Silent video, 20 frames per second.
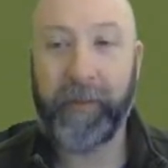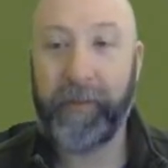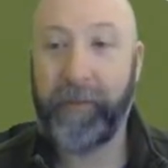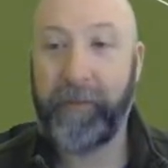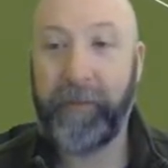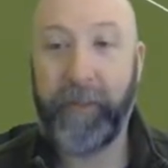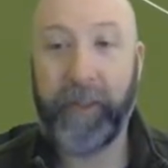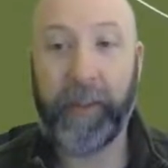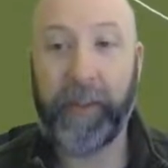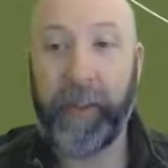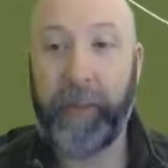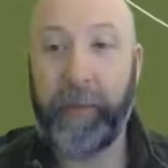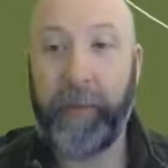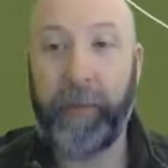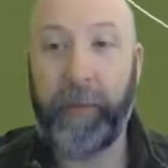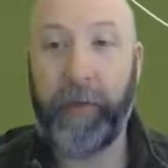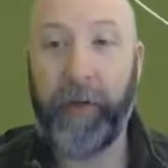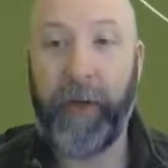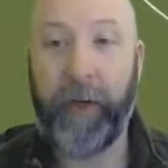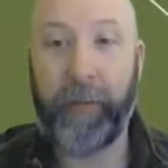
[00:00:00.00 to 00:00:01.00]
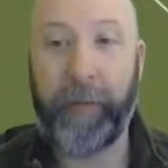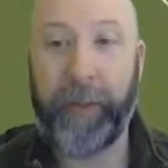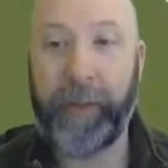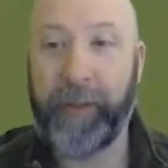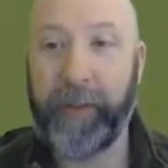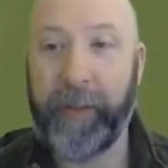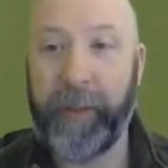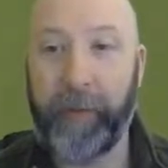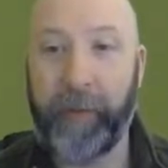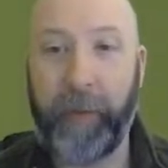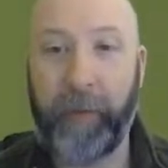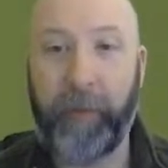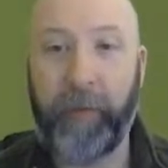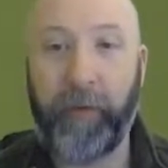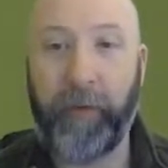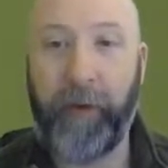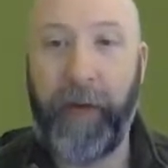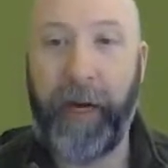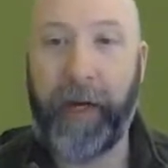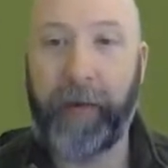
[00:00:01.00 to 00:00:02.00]
They're going to be put on my shirt. But
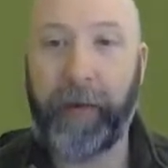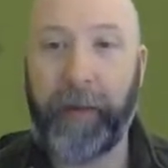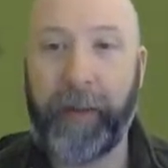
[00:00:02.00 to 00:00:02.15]
Brown